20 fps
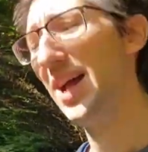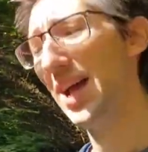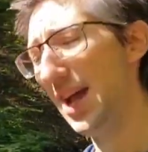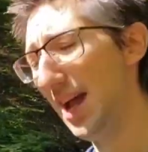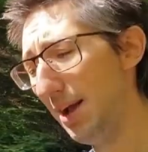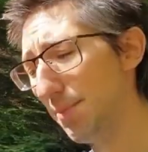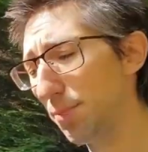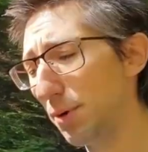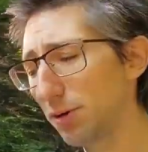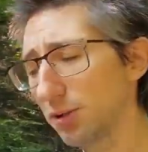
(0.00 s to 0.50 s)

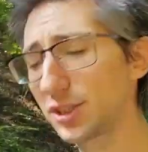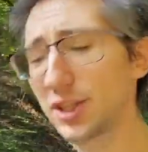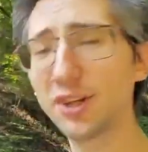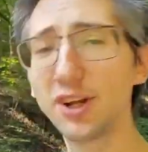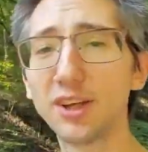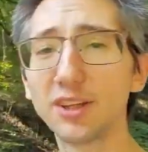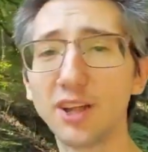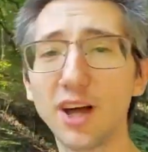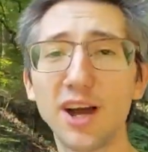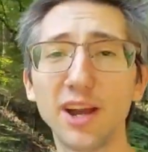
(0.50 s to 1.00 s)
and post it
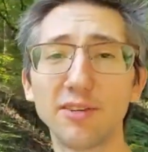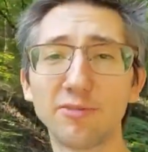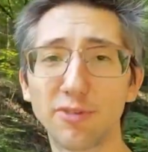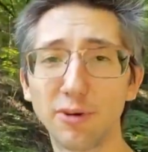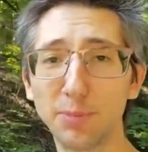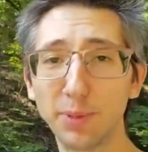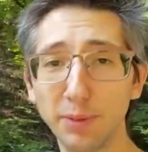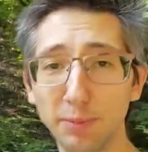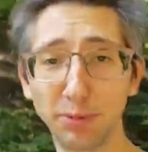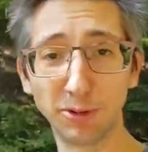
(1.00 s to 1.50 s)
online for
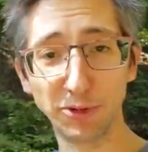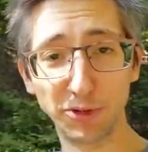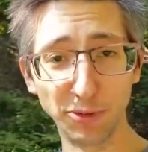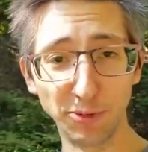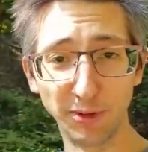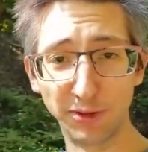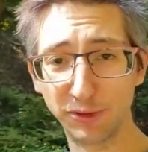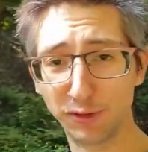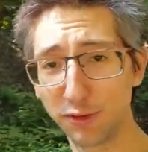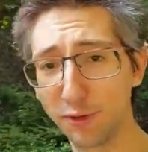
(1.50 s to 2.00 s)
people to
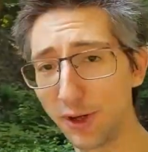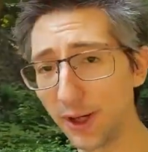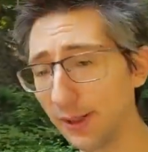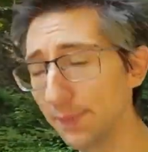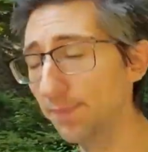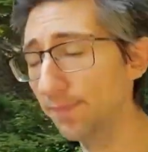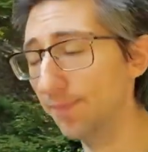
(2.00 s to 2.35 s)
enjoy.